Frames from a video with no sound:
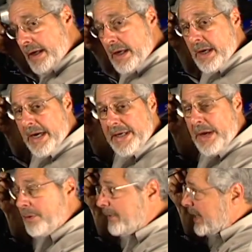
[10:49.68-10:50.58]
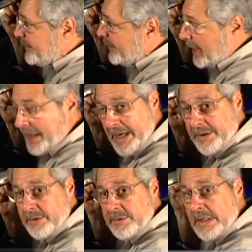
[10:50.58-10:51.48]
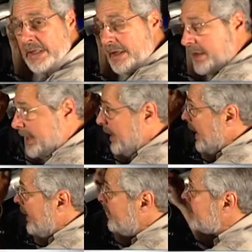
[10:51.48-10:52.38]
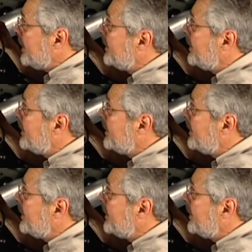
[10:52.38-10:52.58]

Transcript: All right, now we're ready for our handle. Handle's going to